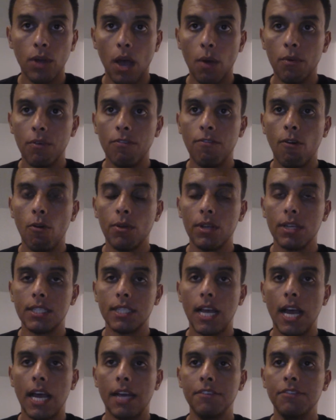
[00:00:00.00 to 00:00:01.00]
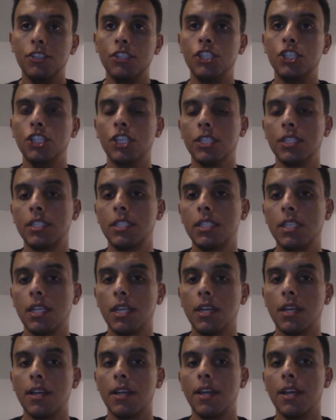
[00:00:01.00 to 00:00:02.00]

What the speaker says: I would focus on just